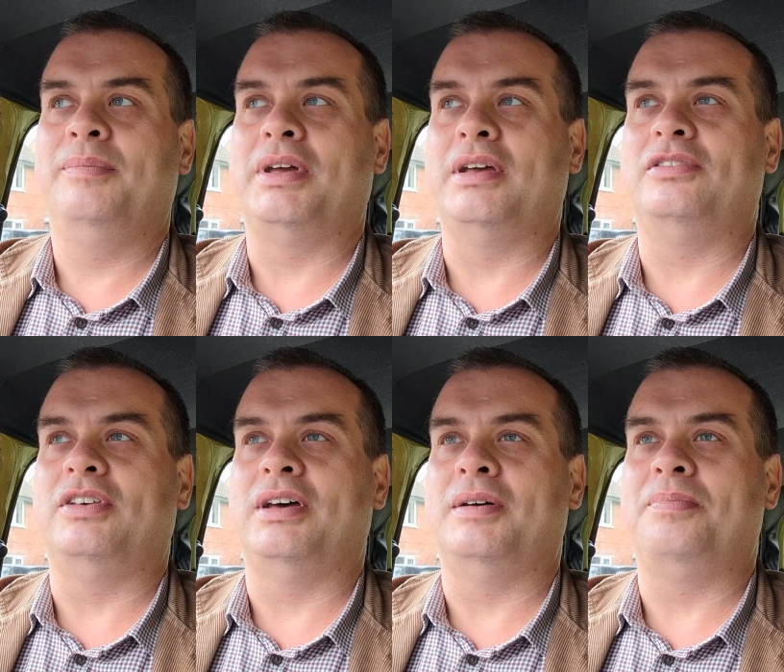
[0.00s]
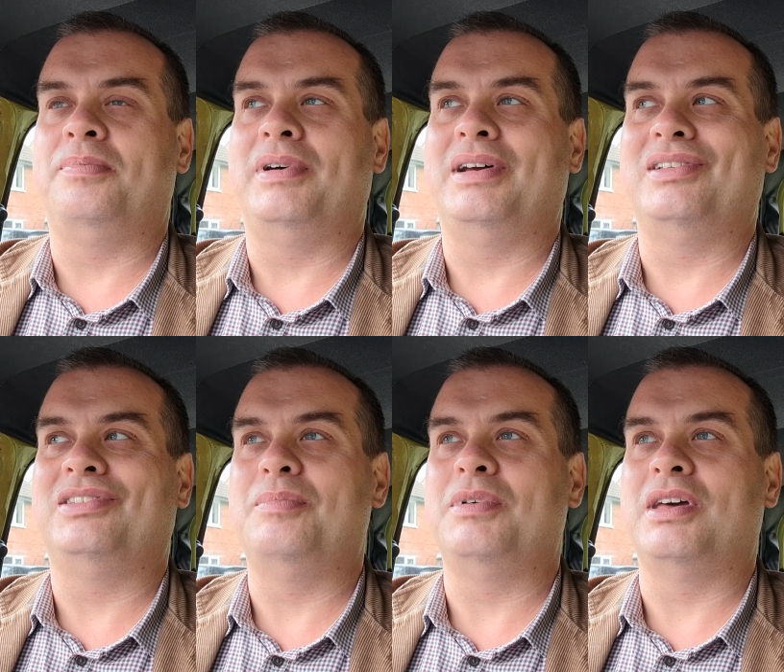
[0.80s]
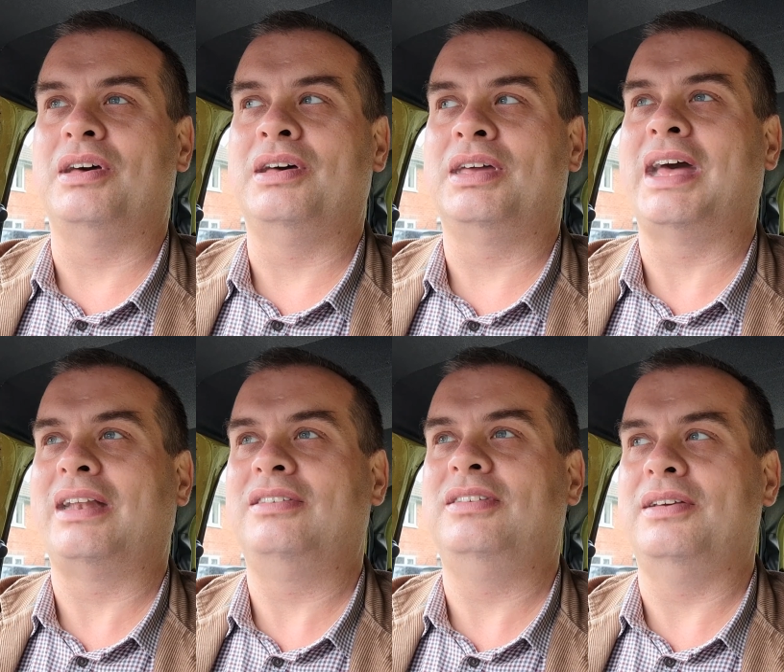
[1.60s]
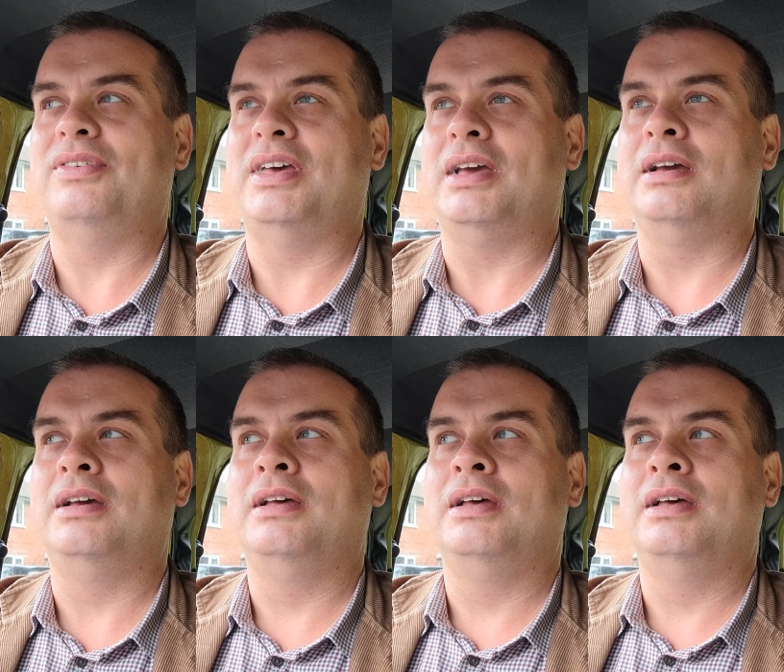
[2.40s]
because Simca 4CV,